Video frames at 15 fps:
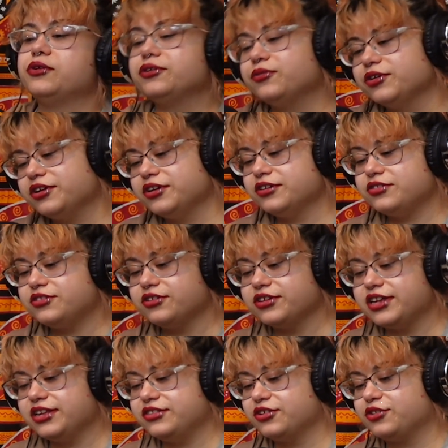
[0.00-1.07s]
We're going to still
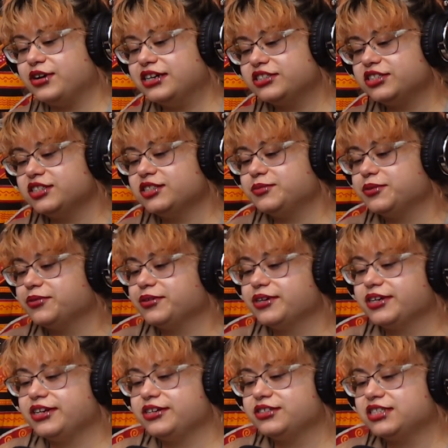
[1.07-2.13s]
get into questions, but we're
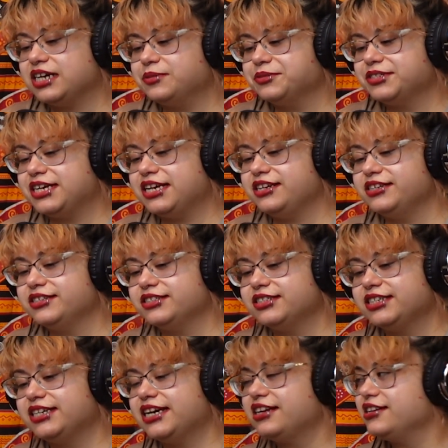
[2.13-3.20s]
going to
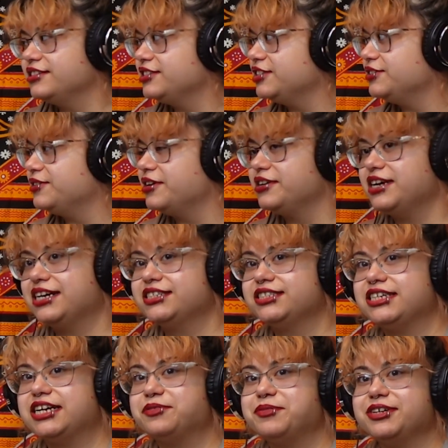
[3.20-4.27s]
simultaneously get into our next
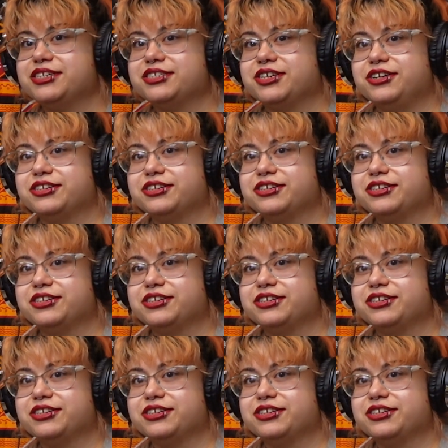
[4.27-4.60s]
segment. It's called